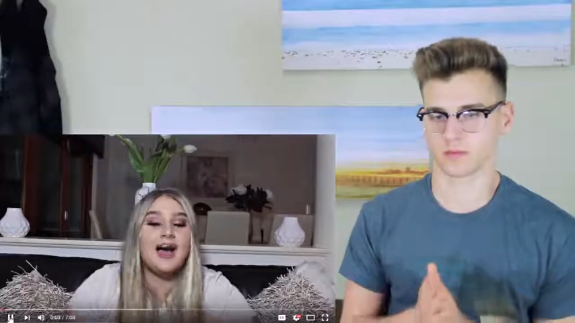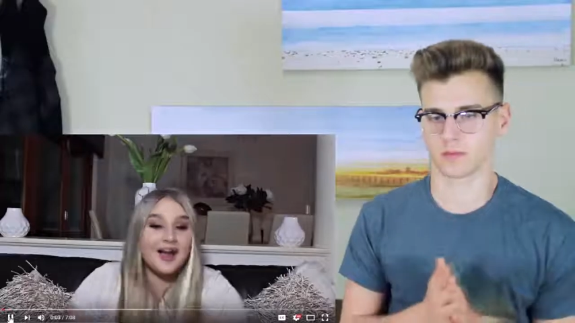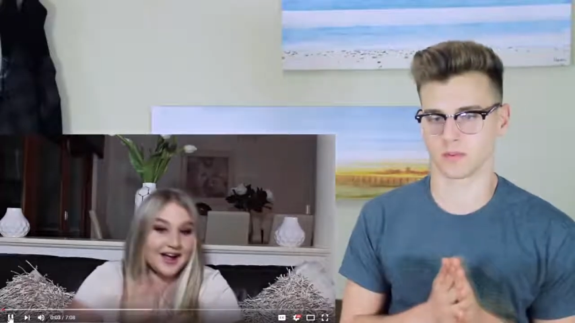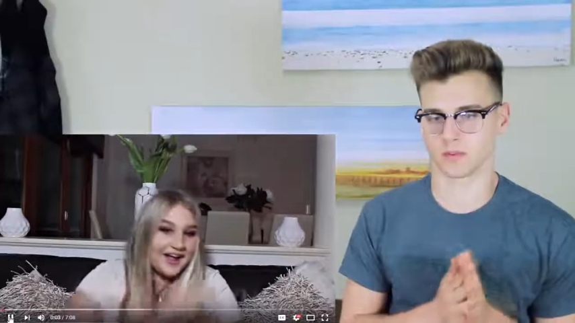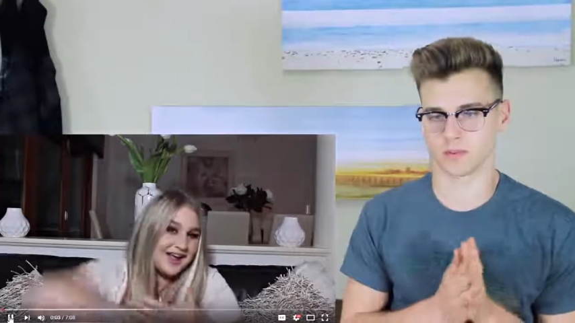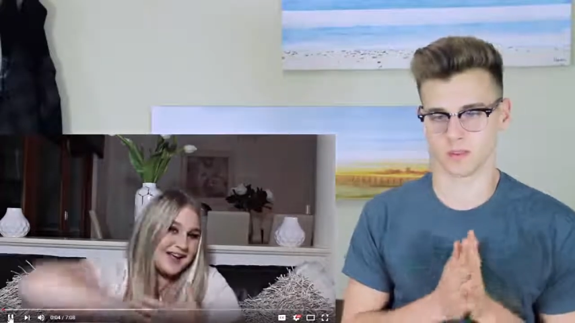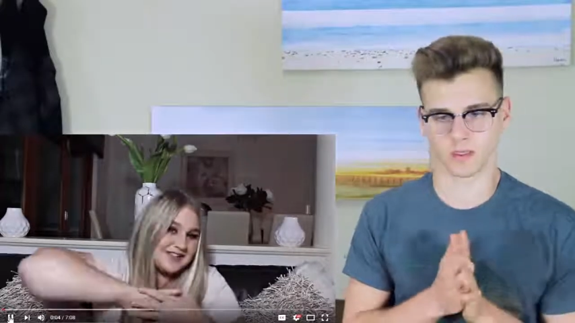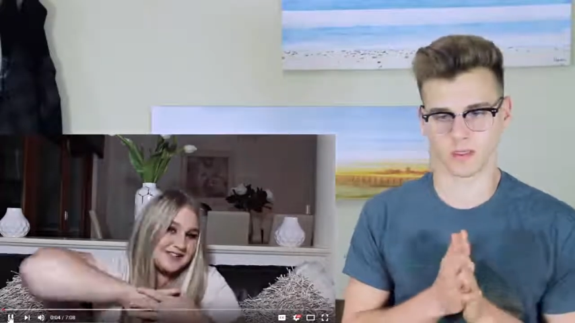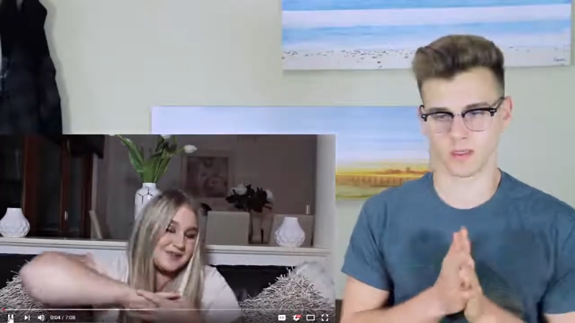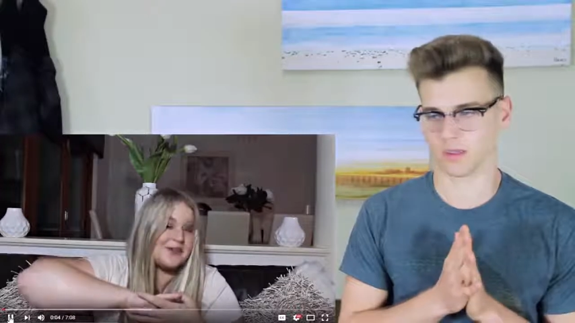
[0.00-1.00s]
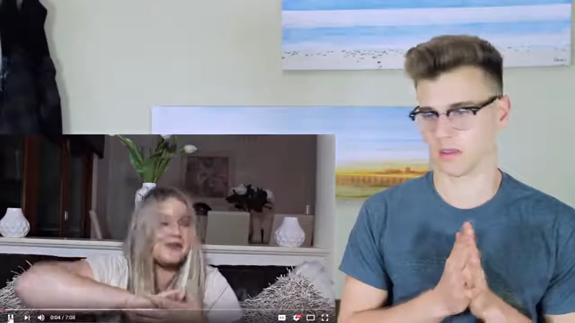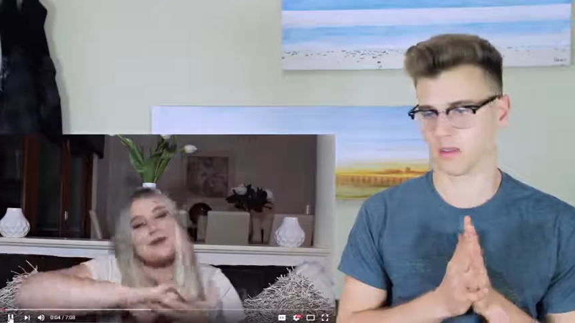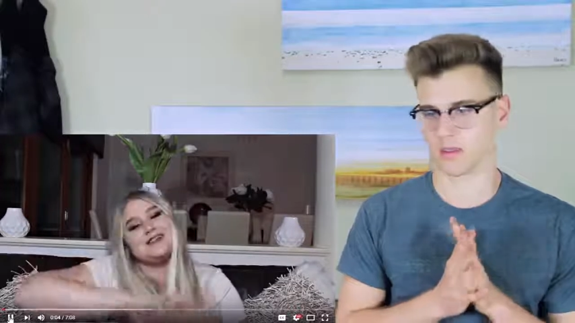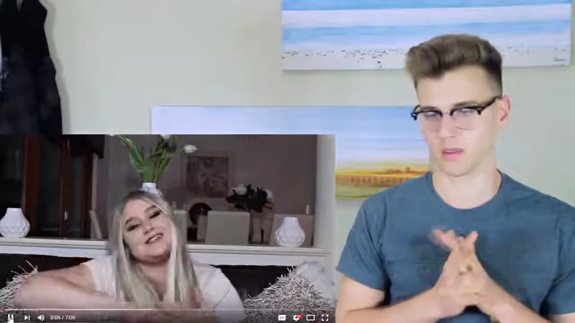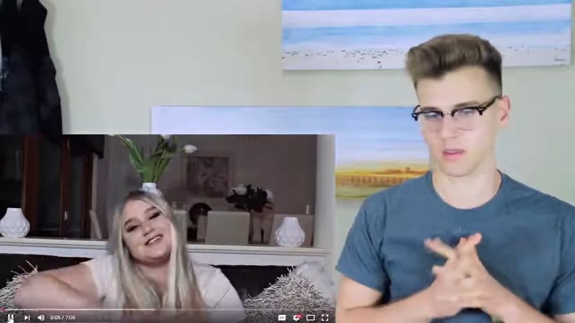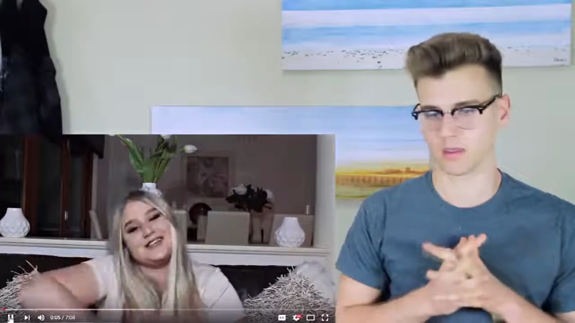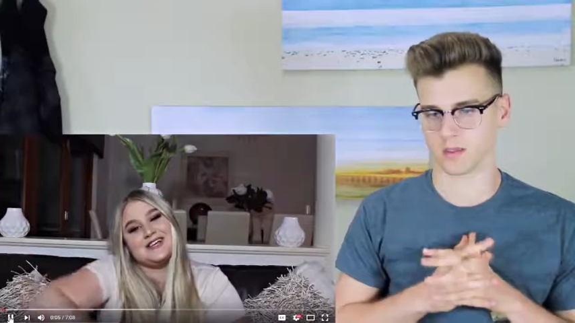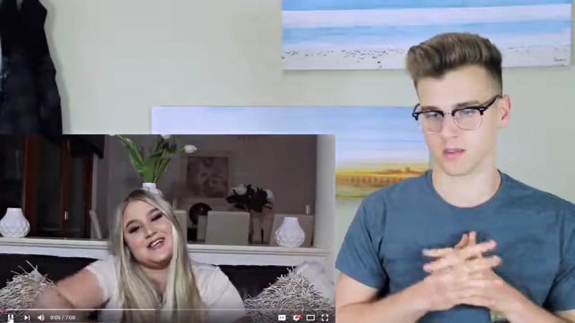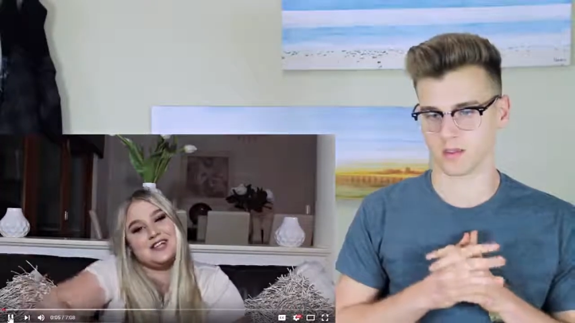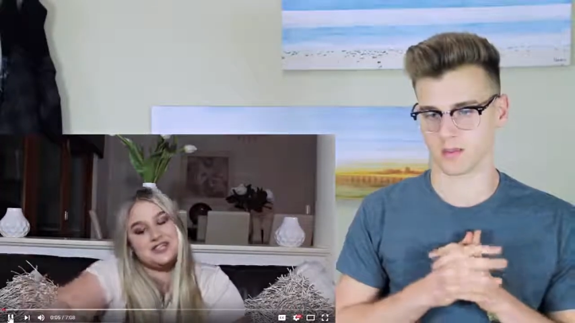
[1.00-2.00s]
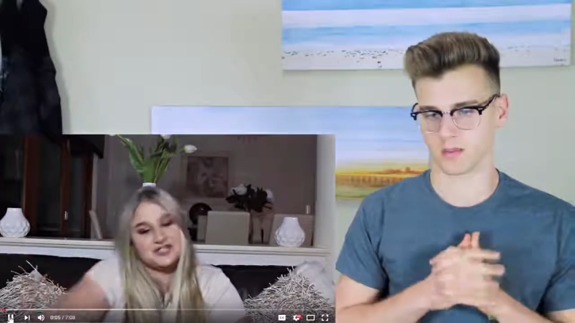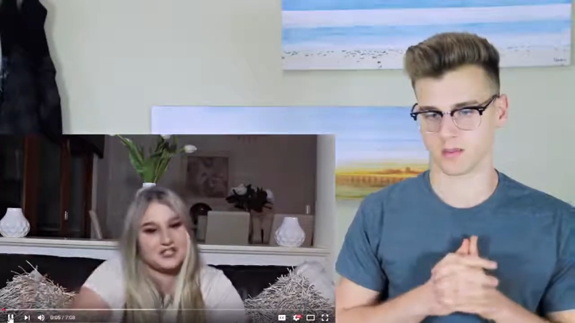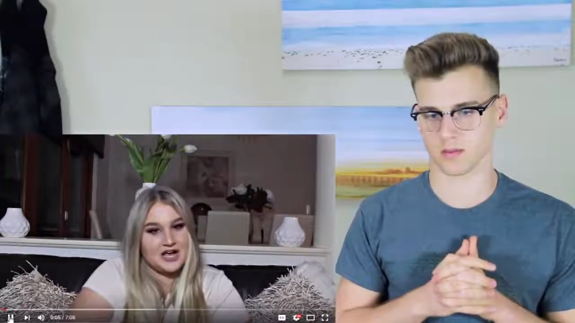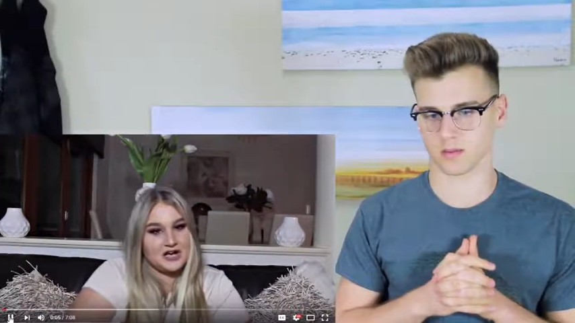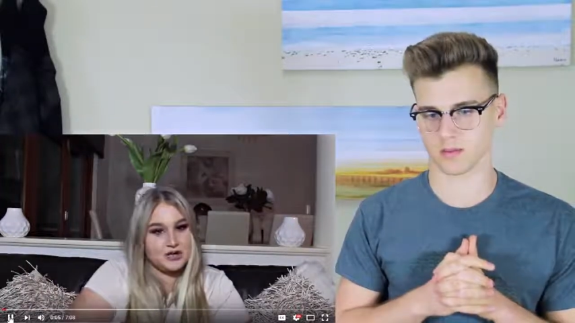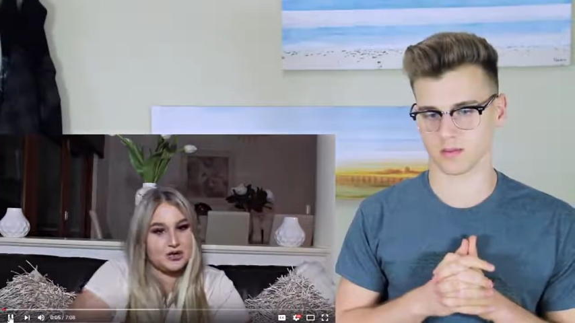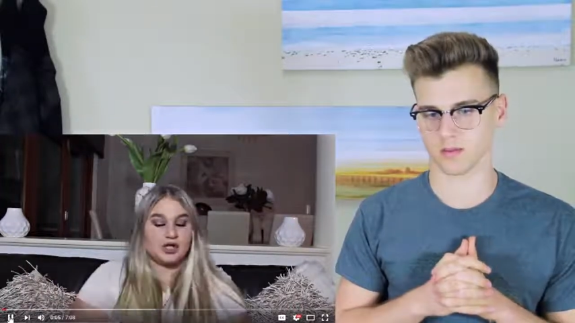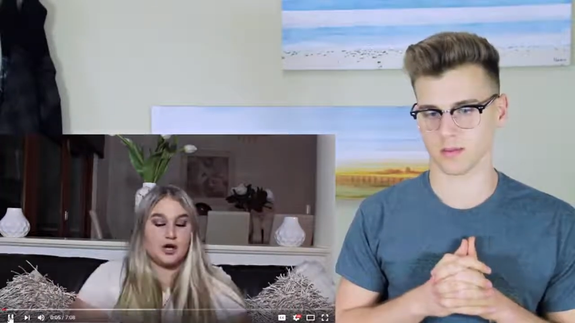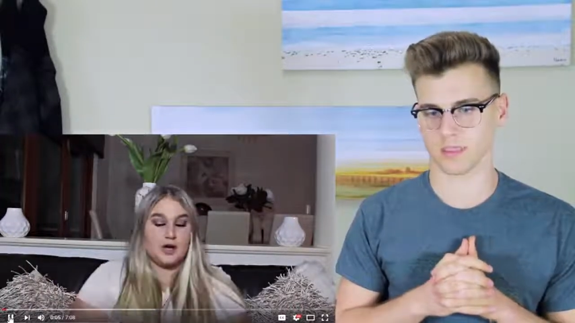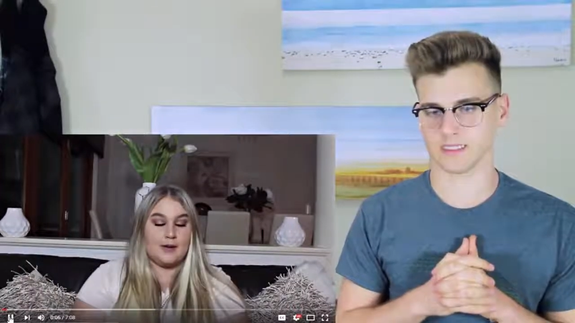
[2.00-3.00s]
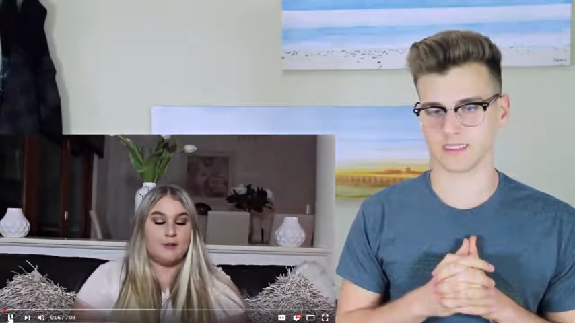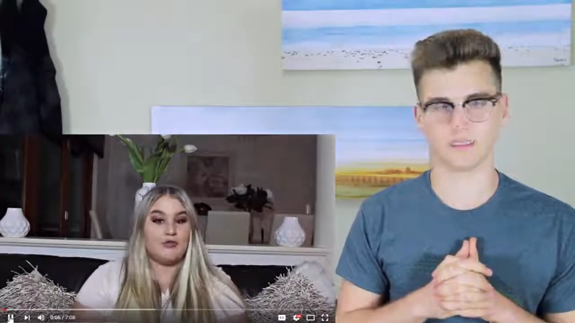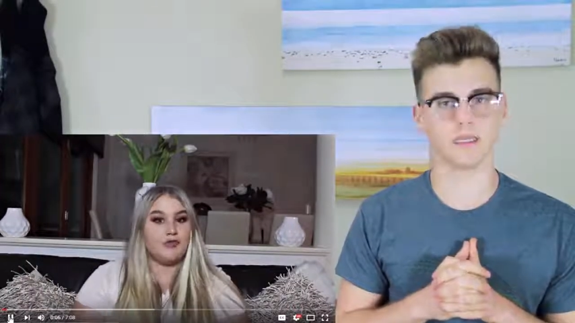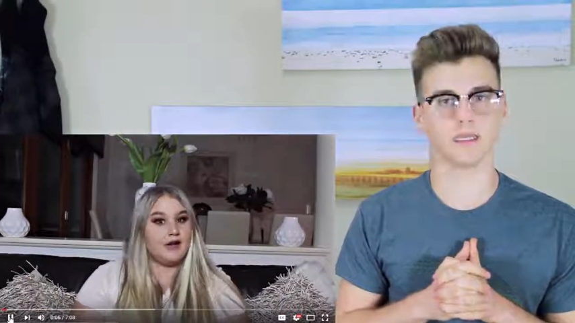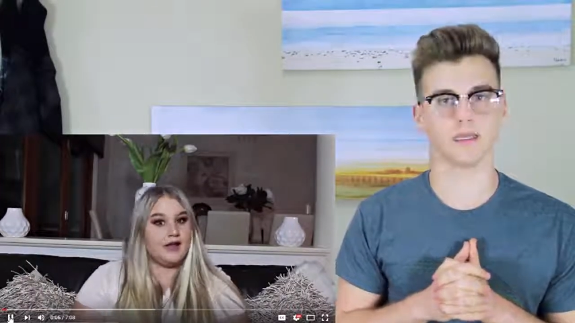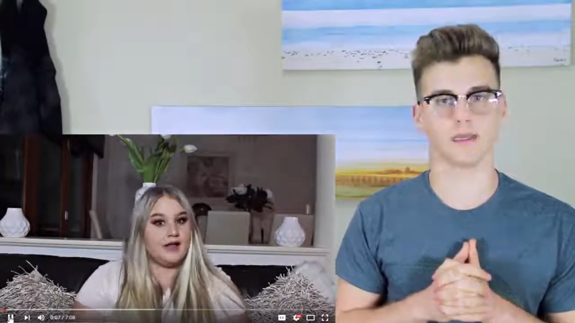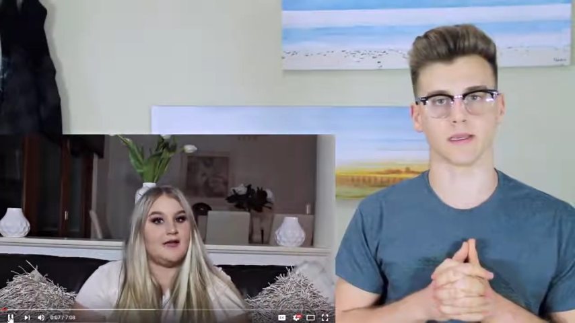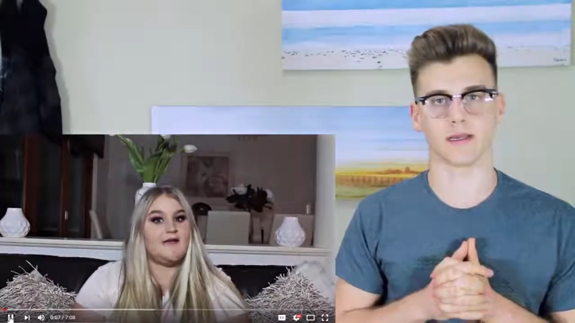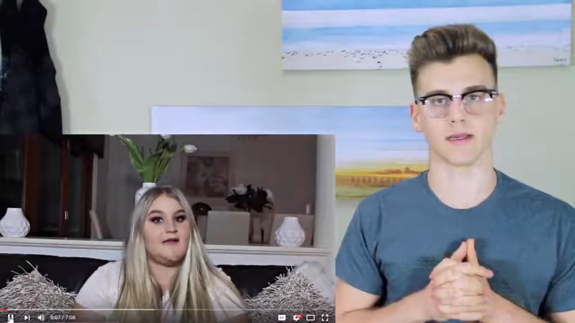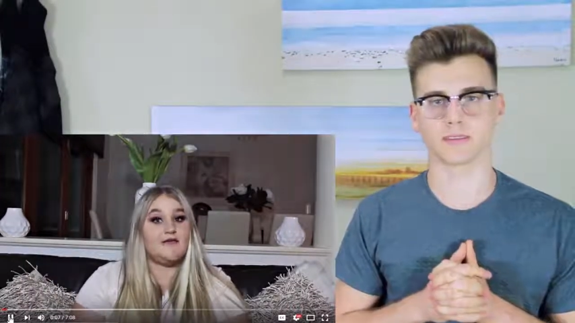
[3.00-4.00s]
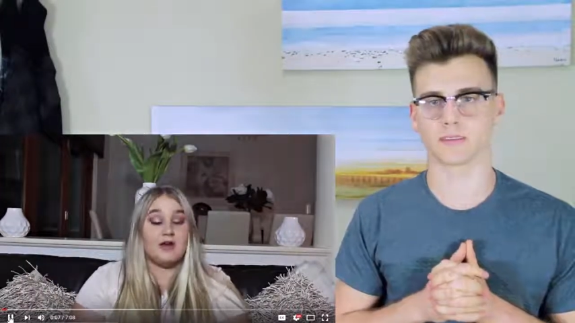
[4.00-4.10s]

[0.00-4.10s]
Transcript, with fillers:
Speaker 1: Hi guys, welcome back to Sneaky Nate's channel. So That's I'm Sneaky really Nick, guys.